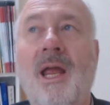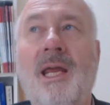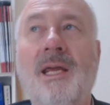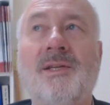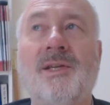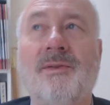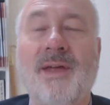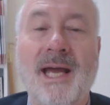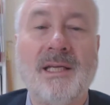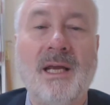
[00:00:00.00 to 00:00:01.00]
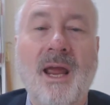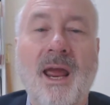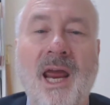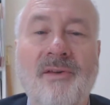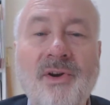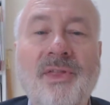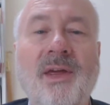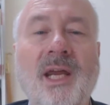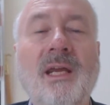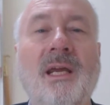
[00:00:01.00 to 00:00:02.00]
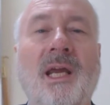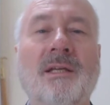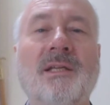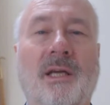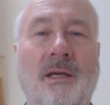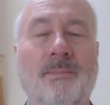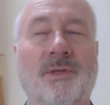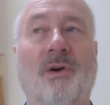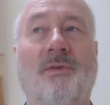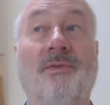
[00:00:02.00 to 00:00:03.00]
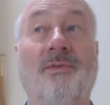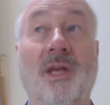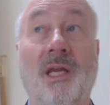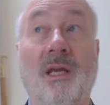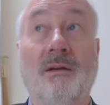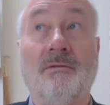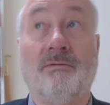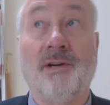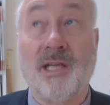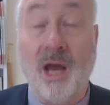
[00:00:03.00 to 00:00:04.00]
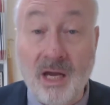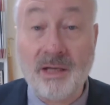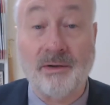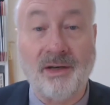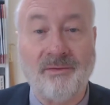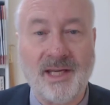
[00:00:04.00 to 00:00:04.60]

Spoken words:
is that everything in terms of the return on